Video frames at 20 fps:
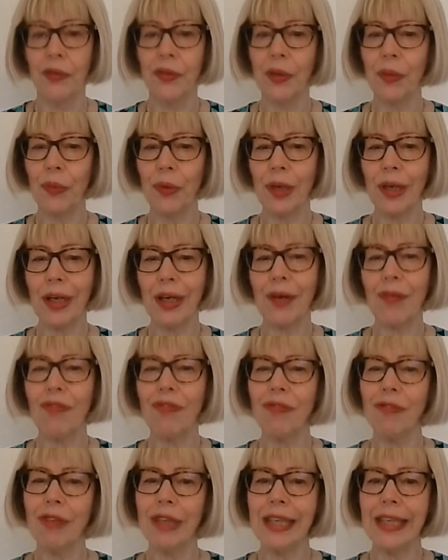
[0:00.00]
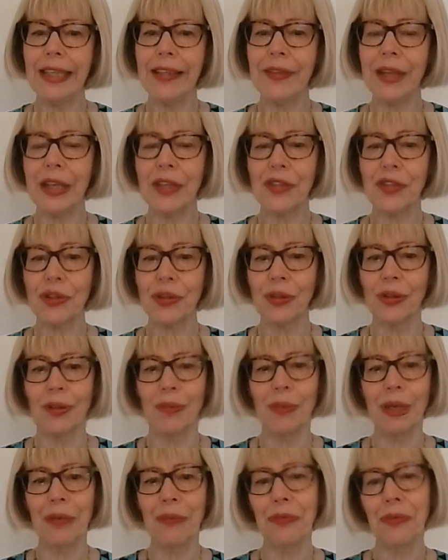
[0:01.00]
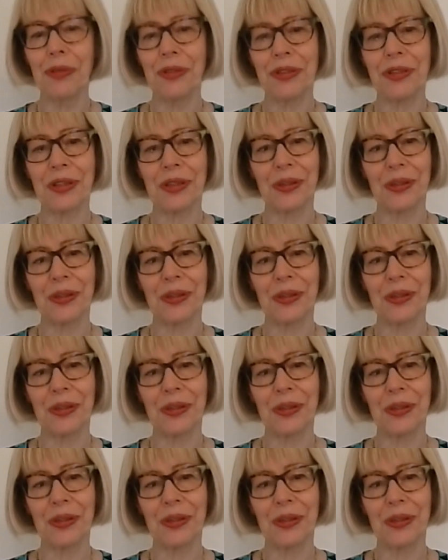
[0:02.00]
They weren't really that sure about what to